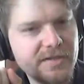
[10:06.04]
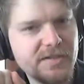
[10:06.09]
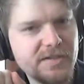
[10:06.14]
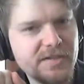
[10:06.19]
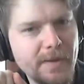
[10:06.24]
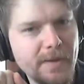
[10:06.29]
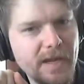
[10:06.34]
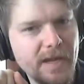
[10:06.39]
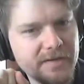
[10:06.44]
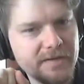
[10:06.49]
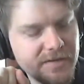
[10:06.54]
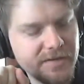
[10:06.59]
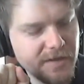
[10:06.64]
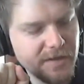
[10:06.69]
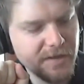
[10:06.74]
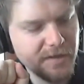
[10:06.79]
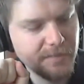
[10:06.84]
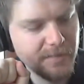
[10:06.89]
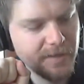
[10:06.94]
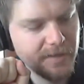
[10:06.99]
a semantics
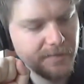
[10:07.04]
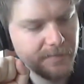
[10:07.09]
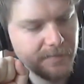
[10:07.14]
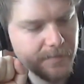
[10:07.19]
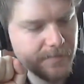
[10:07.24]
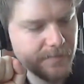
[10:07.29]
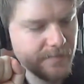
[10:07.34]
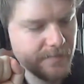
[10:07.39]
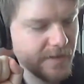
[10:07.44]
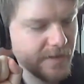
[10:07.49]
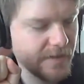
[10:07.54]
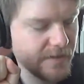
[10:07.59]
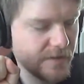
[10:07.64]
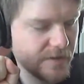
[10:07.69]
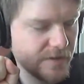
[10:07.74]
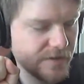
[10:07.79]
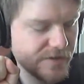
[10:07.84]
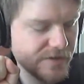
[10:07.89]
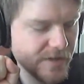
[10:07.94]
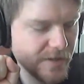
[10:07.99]
argument, you know,
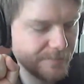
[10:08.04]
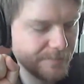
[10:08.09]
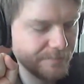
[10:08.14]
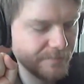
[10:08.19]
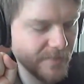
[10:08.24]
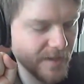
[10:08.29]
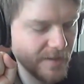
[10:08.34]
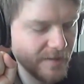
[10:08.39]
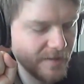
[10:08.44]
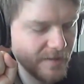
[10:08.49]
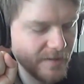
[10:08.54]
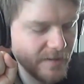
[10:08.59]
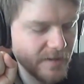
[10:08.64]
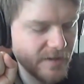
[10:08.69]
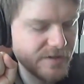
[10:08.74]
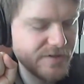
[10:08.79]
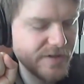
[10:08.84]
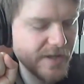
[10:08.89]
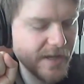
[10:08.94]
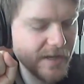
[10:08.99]
because
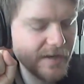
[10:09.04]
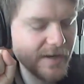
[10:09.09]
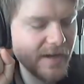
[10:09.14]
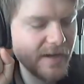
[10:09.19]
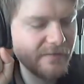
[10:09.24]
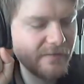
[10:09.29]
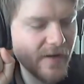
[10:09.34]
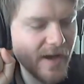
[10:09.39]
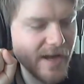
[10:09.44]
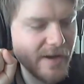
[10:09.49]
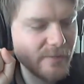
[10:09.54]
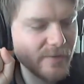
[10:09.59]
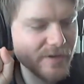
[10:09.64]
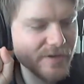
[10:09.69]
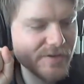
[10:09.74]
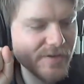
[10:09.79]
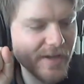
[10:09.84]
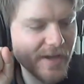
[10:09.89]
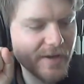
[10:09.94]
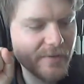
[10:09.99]
because then if I
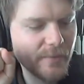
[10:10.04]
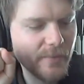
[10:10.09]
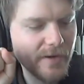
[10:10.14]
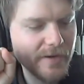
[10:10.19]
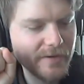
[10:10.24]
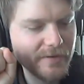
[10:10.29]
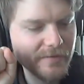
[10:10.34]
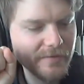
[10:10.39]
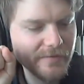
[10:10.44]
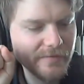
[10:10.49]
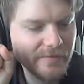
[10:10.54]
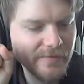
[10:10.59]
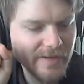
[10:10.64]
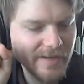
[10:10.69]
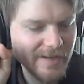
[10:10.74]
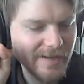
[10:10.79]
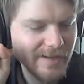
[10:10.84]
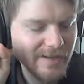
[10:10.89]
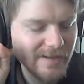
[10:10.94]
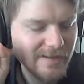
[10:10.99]
was like one of
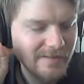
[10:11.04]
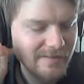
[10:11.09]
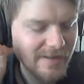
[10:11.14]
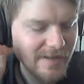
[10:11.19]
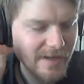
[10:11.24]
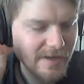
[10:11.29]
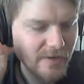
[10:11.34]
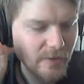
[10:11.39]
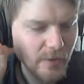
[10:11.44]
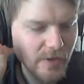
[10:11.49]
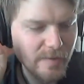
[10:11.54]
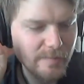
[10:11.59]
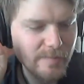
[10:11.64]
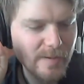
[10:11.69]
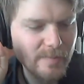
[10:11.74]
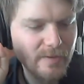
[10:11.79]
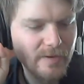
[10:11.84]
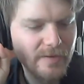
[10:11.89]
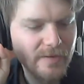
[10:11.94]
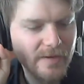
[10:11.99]
the annoying
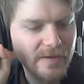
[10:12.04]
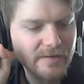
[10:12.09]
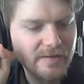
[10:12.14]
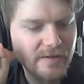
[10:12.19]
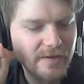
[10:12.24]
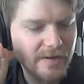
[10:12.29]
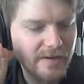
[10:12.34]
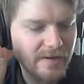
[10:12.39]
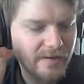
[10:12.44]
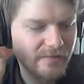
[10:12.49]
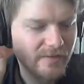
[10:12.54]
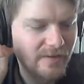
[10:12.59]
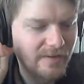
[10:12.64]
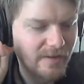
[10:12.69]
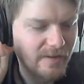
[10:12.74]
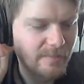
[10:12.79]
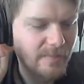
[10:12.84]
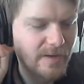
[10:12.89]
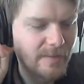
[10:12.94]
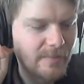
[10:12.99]
people on the internet, Kevin,
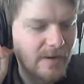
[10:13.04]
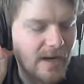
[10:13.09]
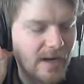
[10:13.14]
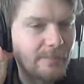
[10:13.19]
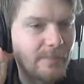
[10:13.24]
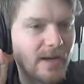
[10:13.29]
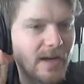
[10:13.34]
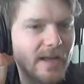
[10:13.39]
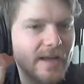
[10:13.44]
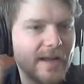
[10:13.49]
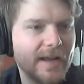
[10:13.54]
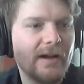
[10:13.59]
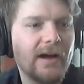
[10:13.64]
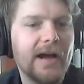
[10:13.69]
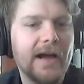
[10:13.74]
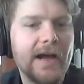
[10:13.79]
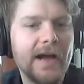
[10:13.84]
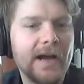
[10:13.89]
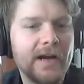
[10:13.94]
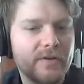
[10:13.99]
I'd be like,
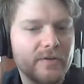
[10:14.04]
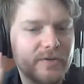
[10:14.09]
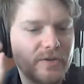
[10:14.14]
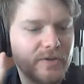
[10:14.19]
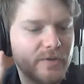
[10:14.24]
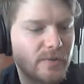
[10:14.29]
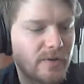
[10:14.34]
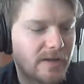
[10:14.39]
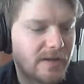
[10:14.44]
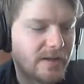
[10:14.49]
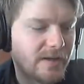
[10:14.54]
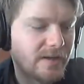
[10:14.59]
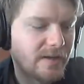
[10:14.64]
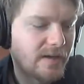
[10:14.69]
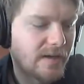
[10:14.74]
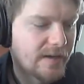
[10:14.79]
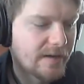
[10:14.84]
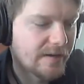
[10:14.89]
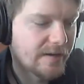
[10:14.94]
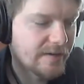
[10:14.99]
actually,
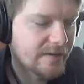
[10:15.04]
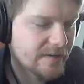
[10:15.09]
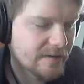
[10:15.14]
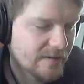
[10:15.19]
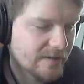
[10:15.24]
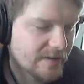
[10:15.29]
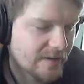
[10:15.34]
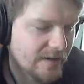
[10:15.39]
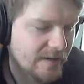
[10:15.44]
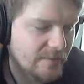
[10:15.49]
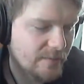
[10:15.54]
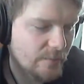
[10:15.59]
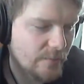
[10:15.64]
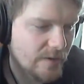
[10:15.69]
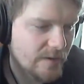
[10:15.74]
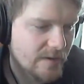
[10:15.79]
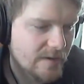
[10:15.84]
like, it,